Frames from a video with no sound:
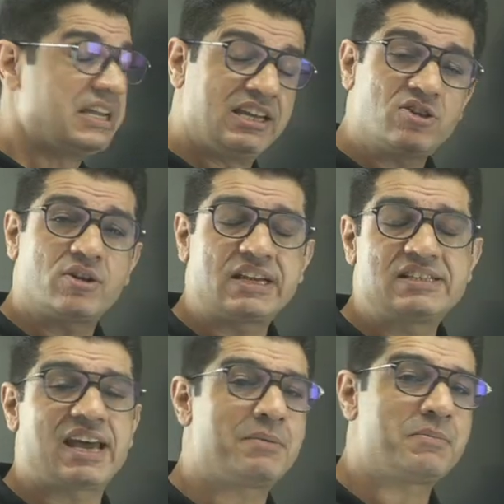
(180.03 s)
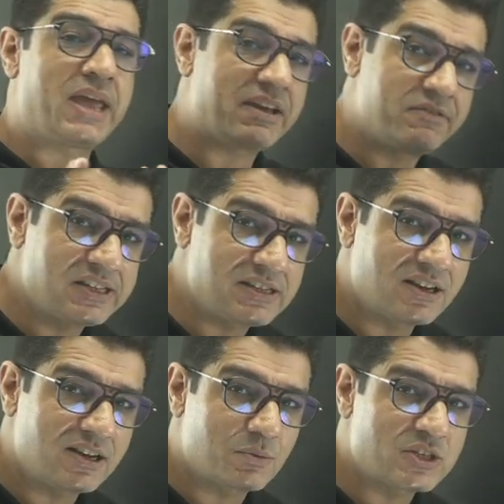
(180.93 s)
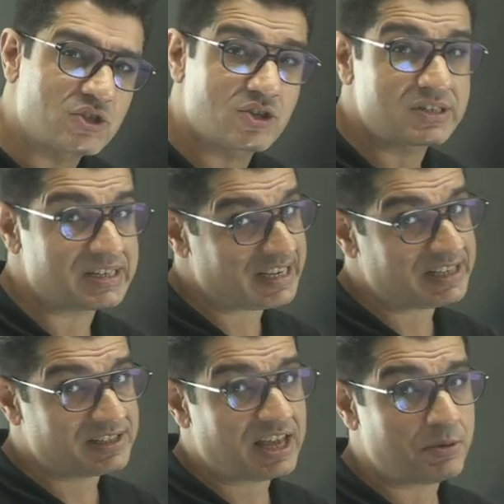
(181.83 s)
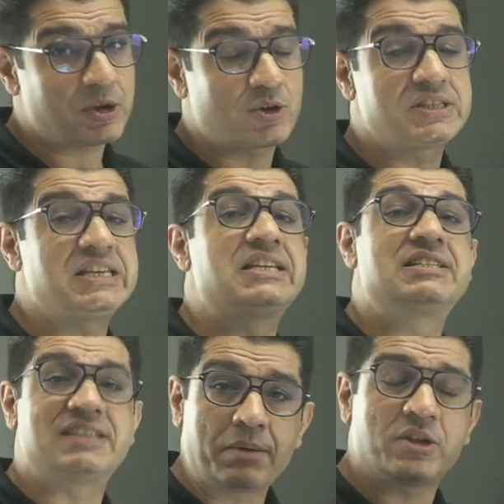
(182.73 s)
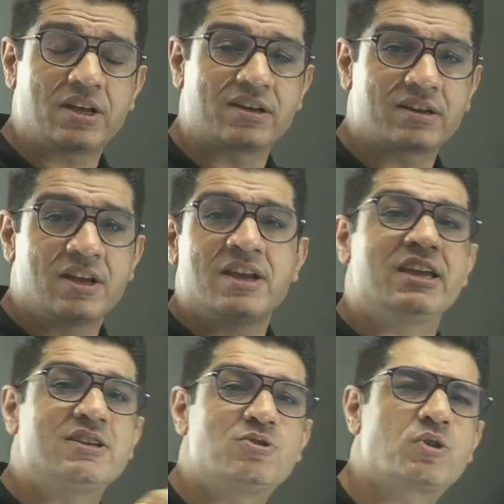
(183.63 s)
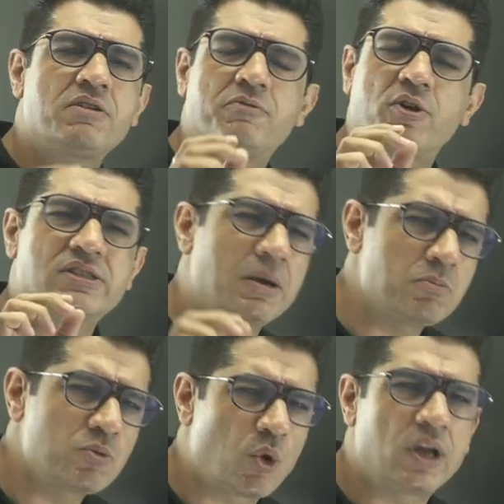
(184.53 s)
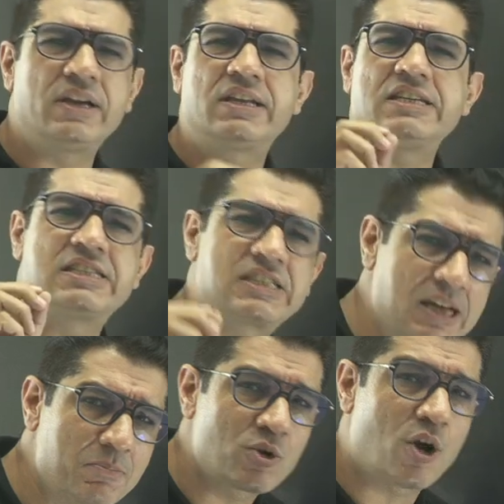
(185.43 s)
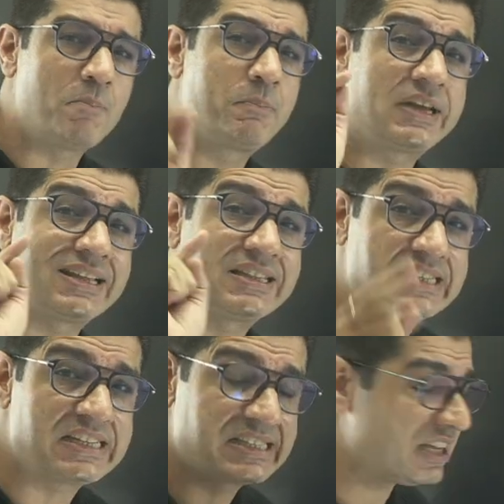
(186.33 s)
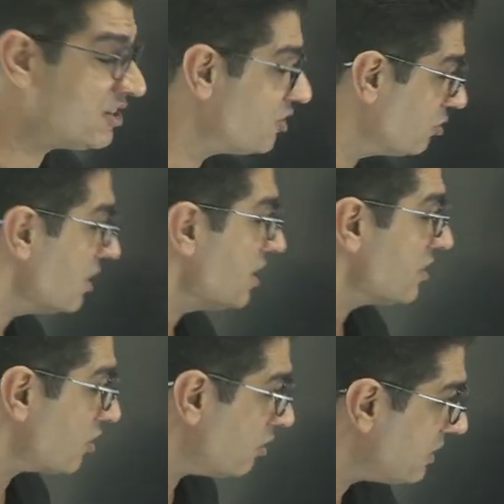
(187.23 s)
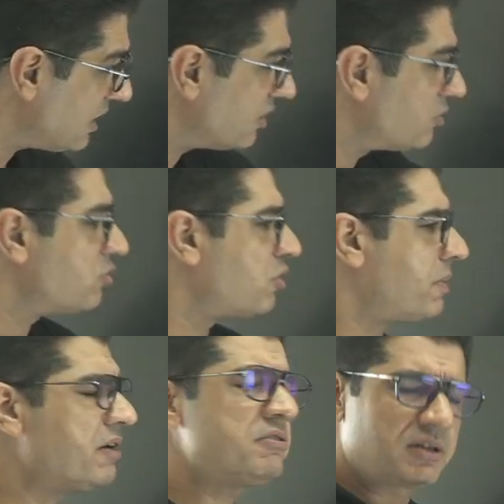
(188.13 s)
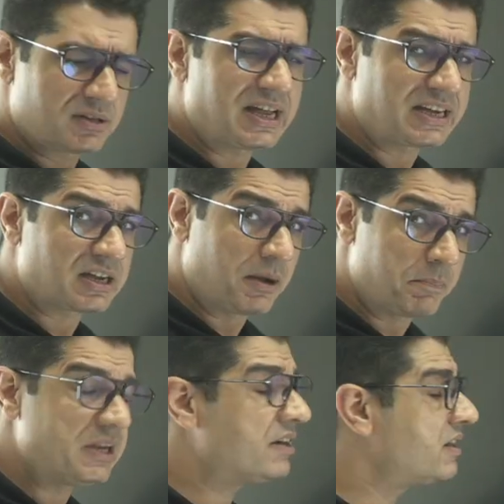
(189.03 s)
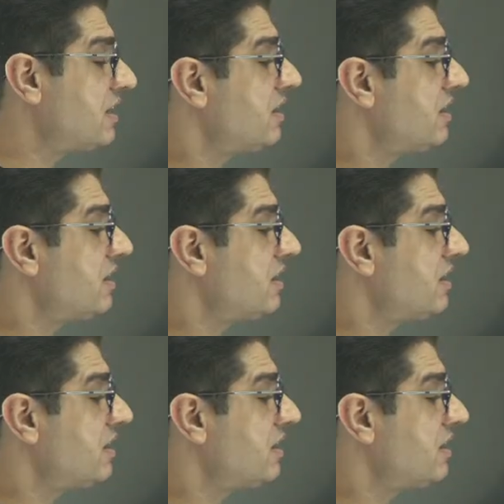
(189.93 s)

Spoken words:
your exam, every single question is there because the examiner is looking for some qualities, some competencies in you. So we need to know about that ability,